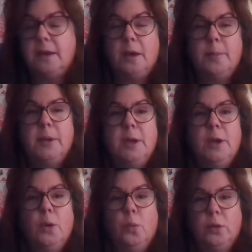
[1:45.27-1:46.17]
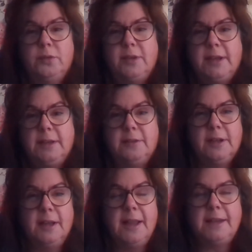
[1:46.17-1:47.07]
up wanting to
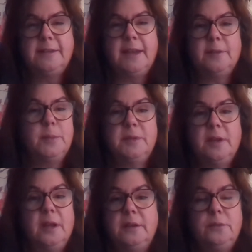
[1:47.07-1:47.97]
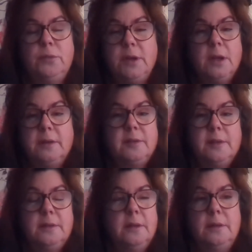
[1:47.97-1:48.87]
collect decks, because I didn't realize
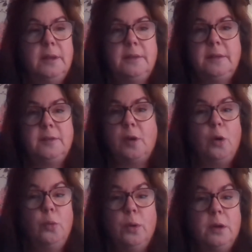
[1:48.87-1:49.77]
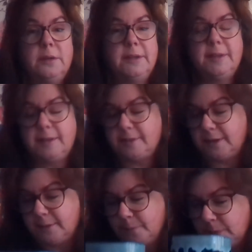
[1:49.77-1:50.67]
that this whole world existed.